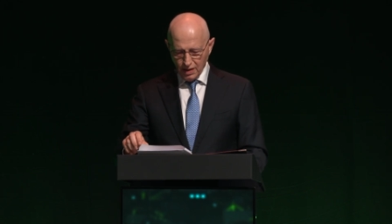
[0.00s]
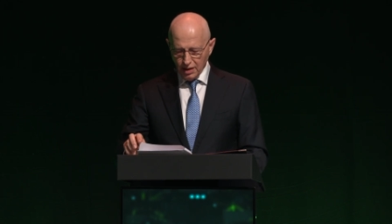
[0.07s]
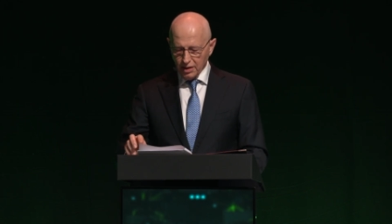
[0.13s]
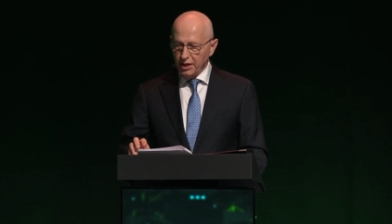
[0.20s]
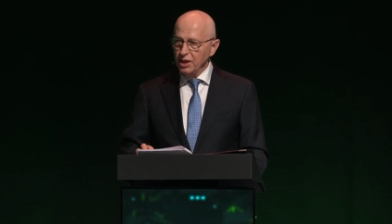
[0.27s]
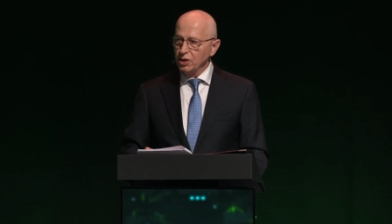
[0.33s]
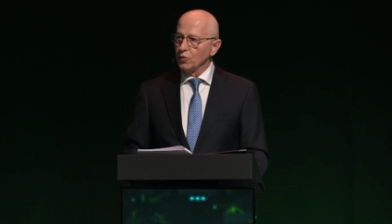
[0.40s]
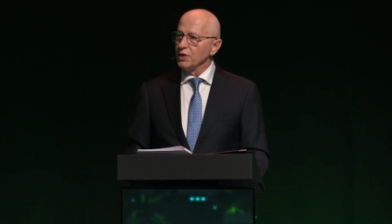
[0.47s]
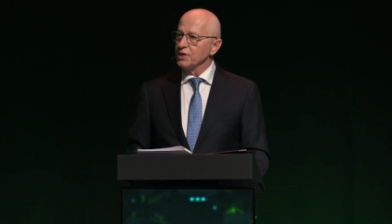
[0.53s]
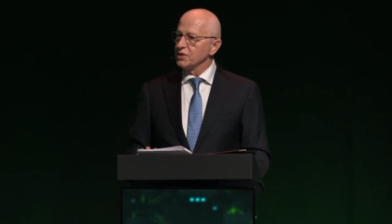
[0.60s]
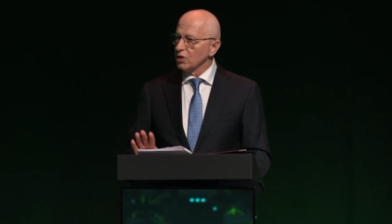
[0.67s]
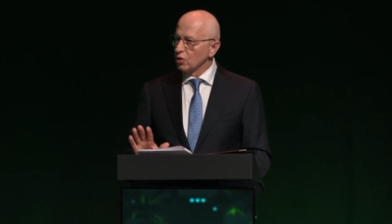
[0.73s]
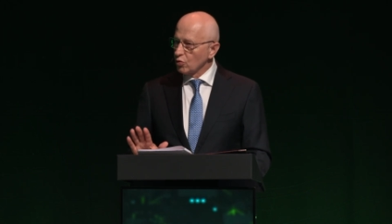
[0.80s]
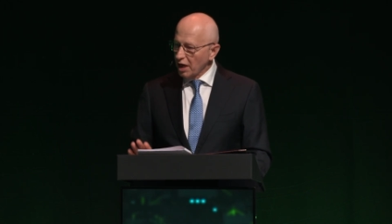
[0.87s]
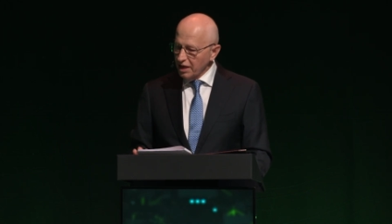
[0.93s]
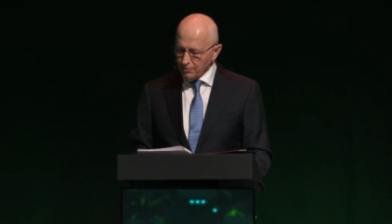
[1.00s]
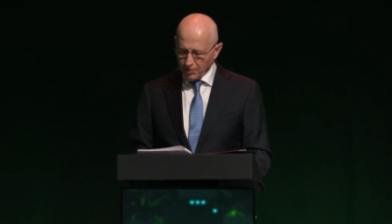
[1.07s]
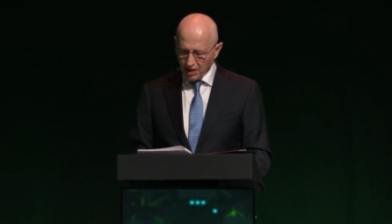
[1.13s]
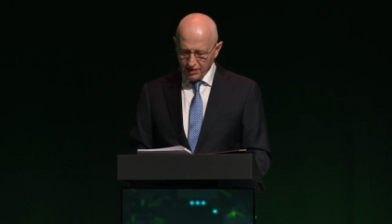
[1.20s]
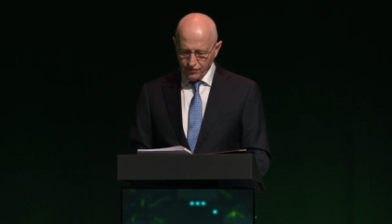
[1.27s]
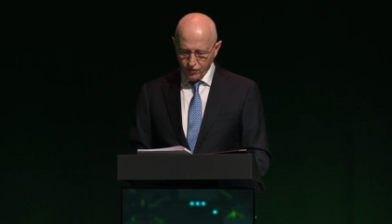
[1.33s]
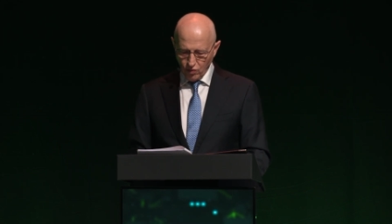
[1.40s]
NATO is the right
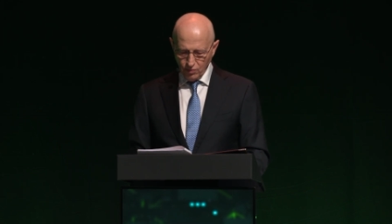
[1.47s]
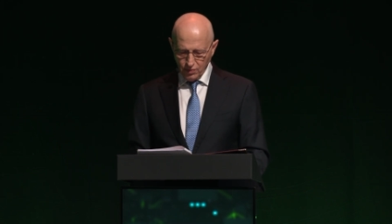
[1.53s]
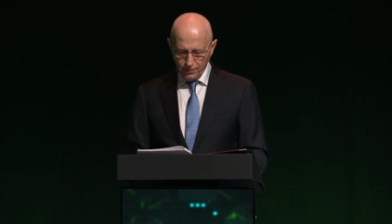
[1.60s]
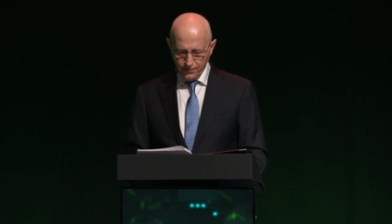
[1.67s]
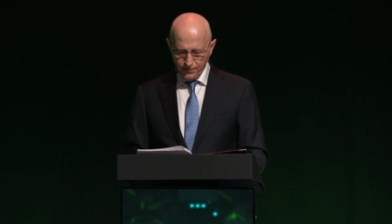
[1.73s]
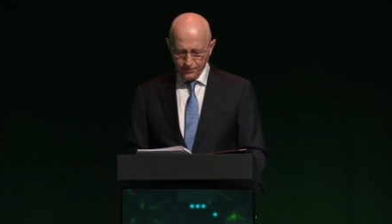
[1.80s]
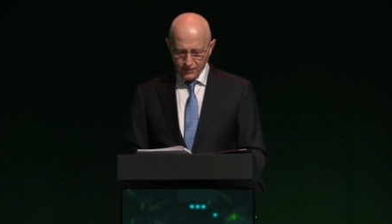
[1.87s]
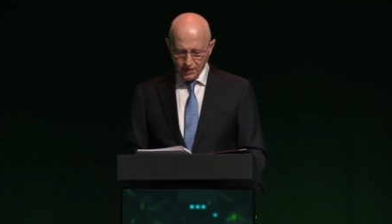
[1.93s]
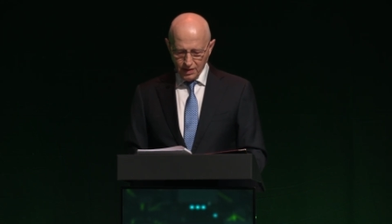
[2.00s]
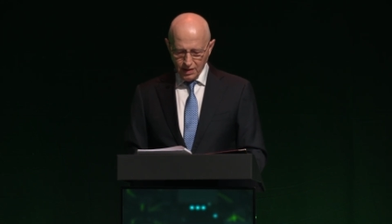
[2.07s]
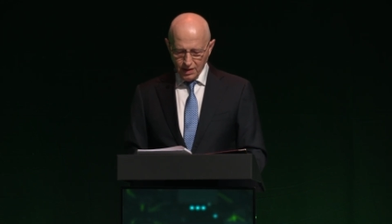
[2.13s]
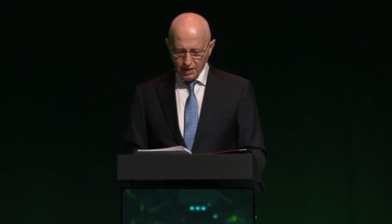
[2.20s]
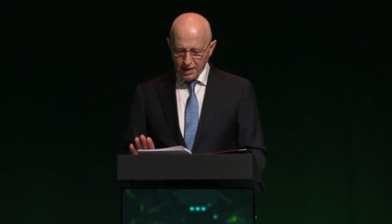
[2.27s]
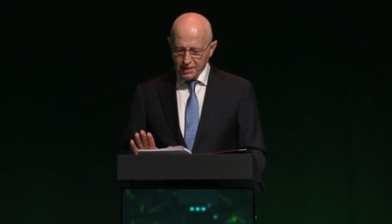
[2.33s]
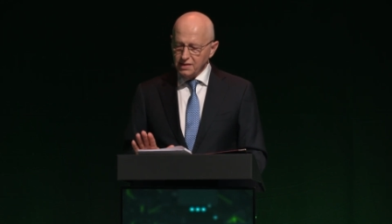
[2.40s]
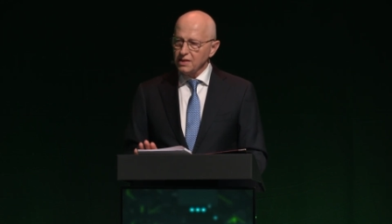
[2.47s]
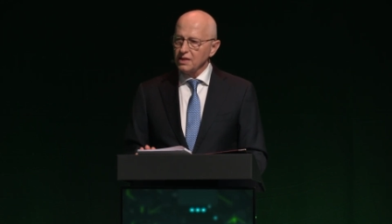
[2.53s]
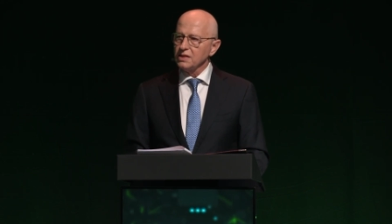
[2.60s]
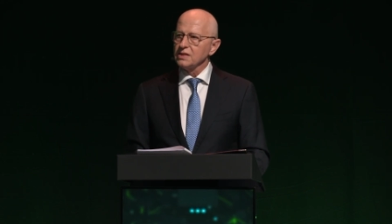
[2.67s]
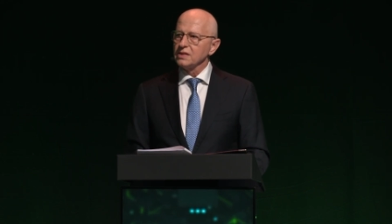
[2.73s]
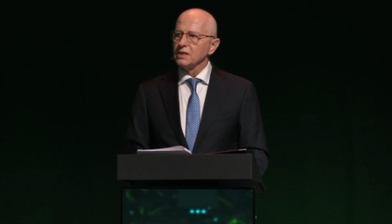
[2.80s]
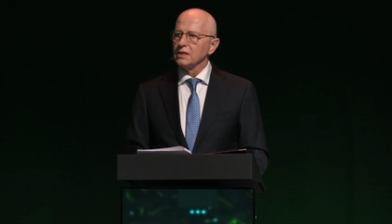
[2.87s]
platform. Let's
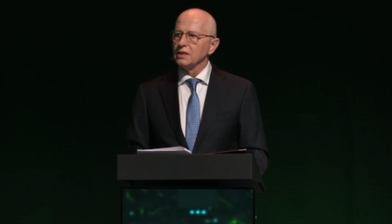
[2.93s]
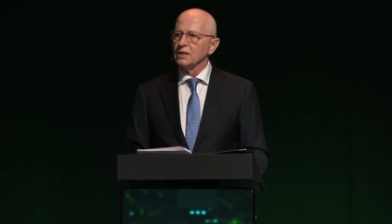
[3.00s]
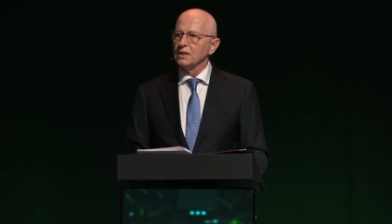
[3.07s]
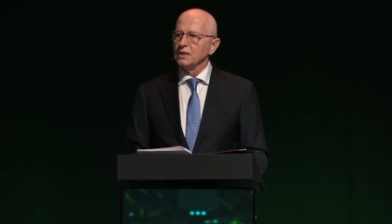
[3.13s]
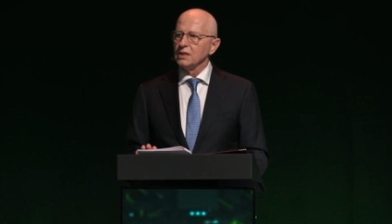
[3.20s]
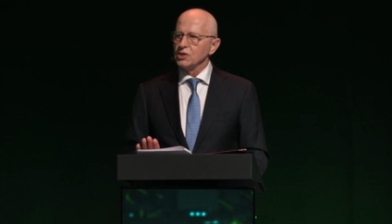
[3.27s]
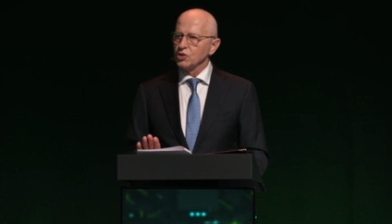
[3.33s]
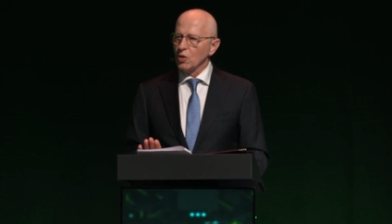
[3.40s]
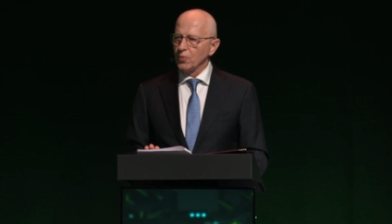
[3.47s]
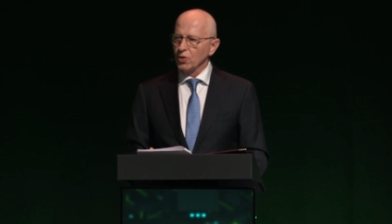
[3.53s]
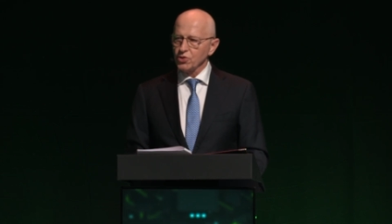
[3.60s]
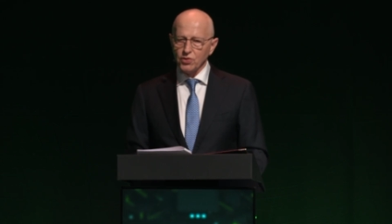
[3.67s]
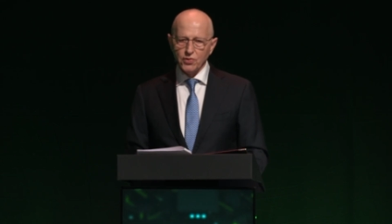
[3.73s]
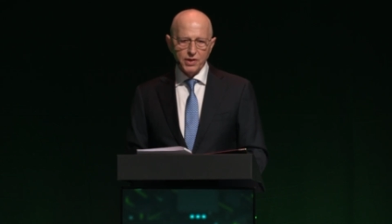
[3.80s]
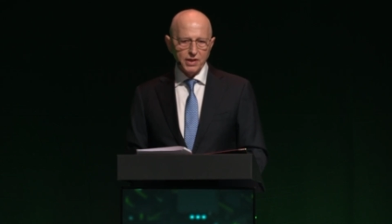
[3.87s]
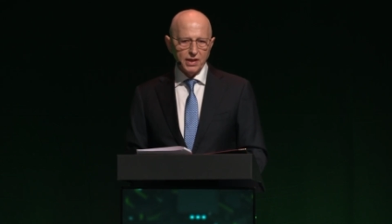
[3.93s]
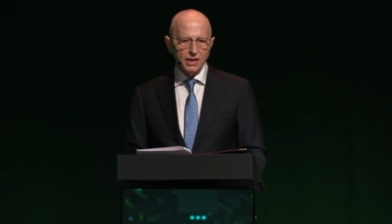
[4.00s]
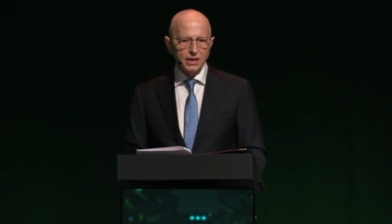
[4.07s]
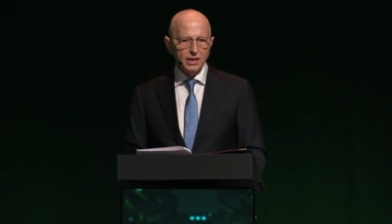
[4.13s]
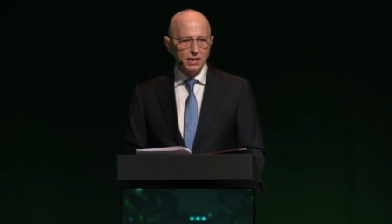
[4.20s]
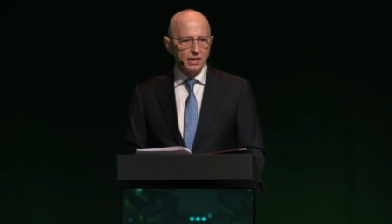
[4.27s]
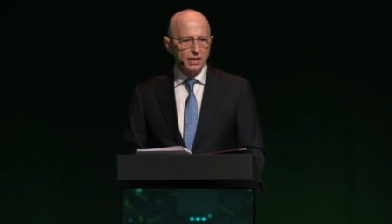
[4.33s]
seize this
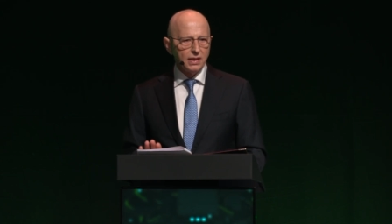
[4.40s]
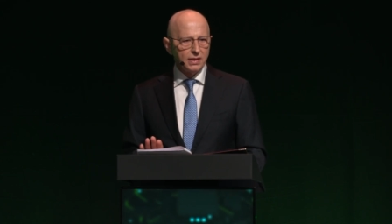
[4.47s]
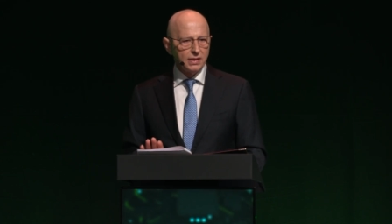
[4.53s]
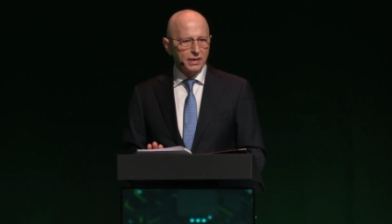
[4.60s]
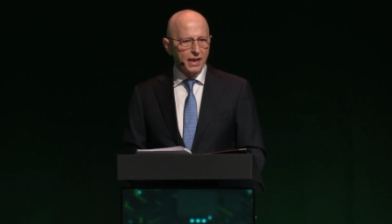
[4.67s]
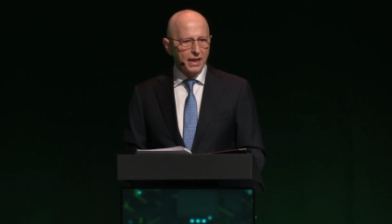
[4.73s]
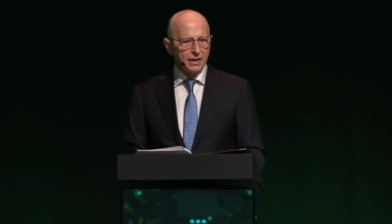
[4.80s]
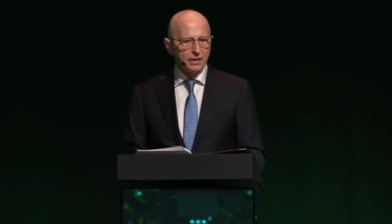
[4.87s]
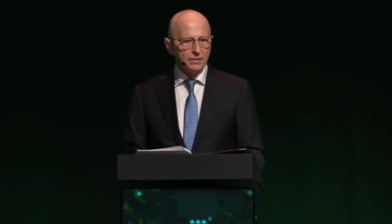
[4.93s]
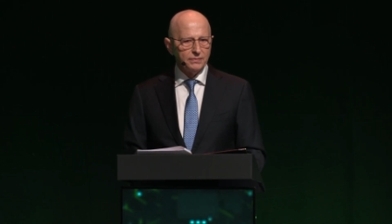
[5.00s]
opportunity together.